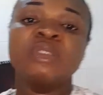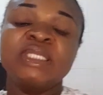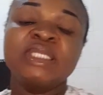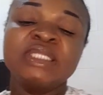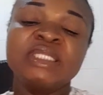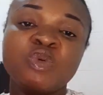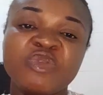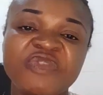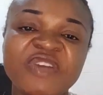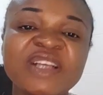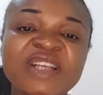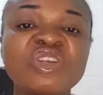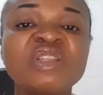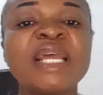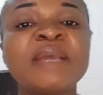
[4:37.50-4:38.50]
The
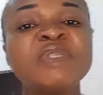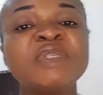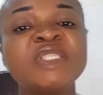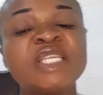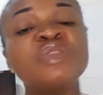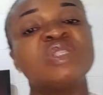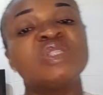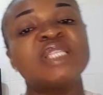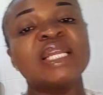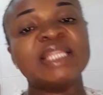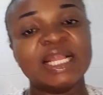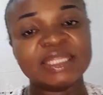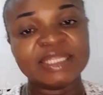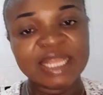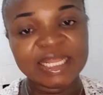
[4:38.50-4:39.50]
liquefaction time is said to start
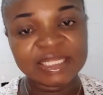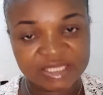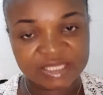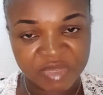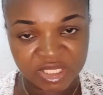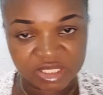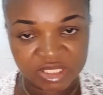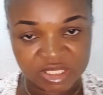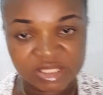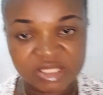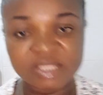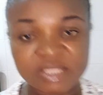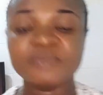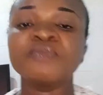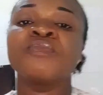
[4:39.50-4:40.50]
at 30 minutes.
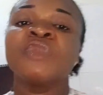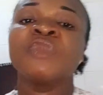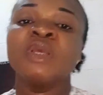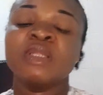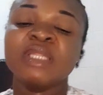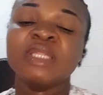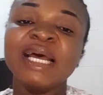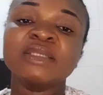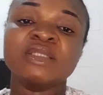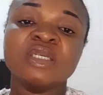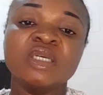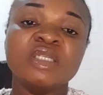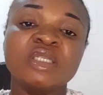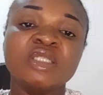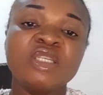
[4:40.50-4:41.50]
Now,
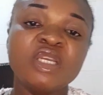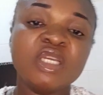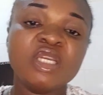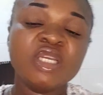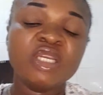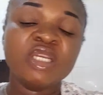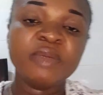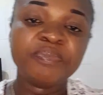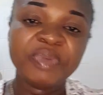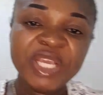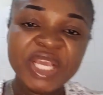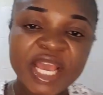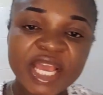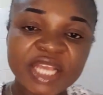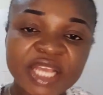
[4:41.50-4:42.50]
the
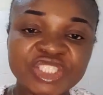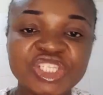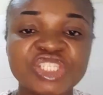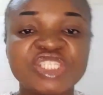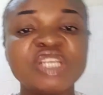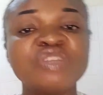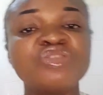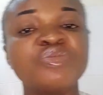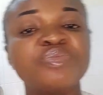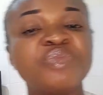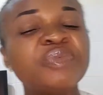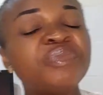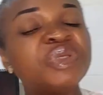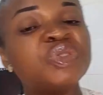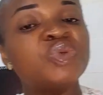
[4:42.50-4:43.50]
pH is said to be
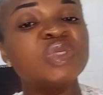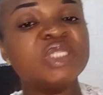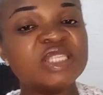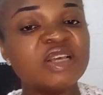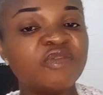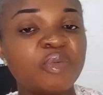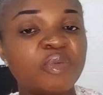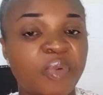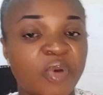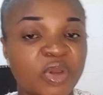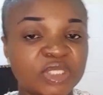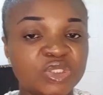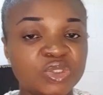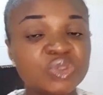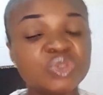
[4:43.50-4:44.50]
between
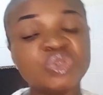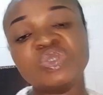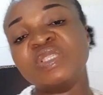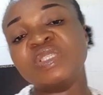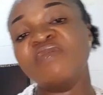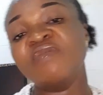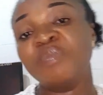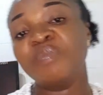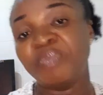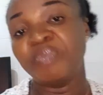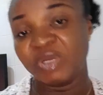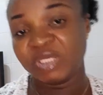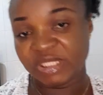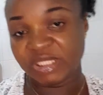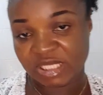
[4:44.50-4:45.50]
7.2 to
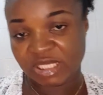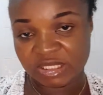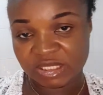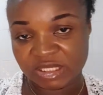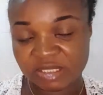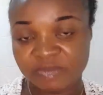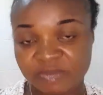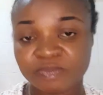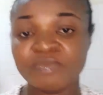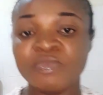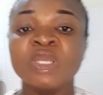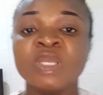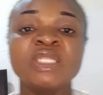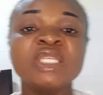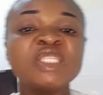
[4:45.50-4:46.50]
7.8.
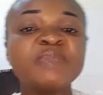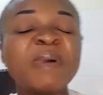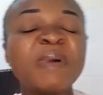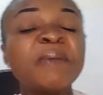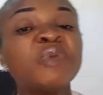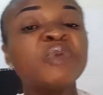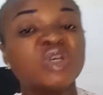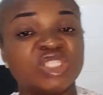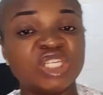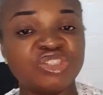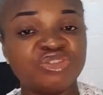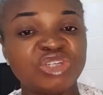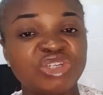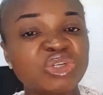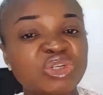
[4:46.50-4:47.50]
The sperm
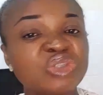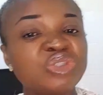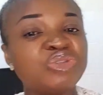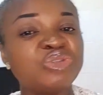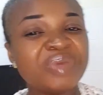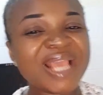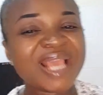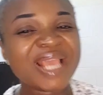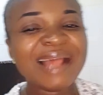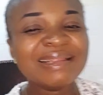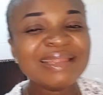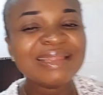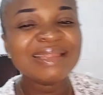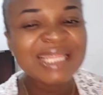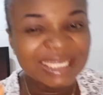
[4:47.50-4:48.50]
concentration should be at
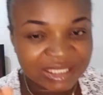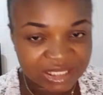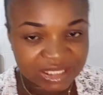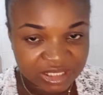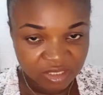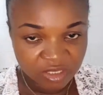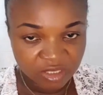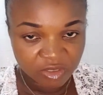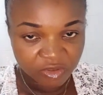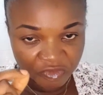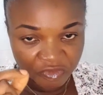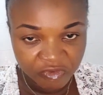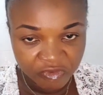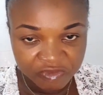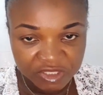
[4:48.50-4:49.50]
least
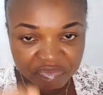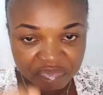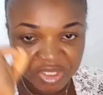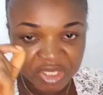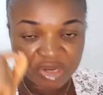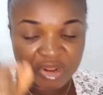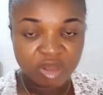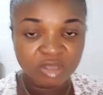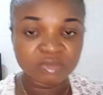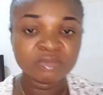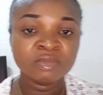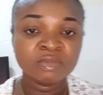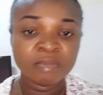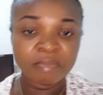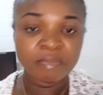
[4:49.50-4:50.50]
15 million
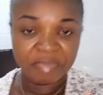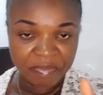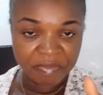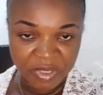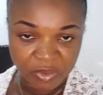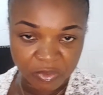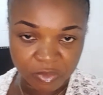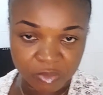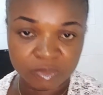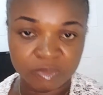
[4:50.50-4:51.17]
per ml.